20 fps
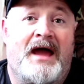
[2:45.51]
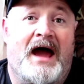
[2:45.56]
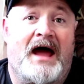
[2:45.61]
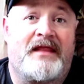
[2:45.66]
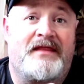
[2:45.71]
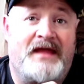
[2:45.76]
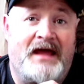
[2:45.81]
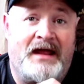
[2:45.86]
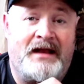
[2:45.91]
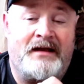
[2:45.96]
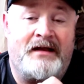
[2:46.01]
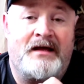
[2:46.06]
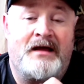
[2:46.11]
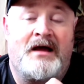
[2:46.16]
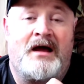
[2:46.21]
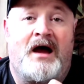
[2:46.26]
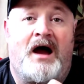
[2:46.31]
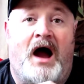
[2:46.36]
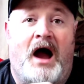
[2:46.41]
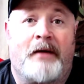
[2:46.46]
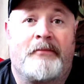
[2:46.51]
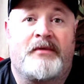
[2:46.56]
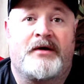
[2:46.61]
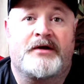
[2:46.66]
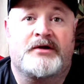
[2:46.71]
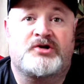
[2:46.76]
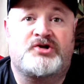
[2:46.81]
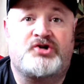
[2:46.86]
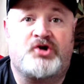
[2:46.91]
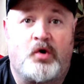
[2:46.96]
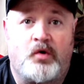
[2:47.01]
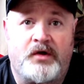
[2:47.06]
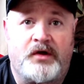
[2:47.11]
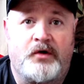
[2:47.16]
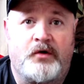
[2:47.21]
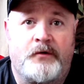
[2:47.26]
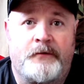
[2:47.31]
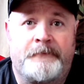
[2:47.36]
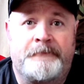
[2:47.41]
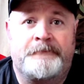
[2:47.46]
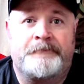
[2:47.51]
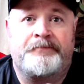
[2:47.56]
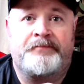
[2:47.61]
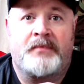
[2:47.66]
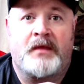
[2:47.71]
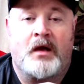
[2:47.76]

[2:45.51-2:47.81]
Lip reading: And then I'm going to show you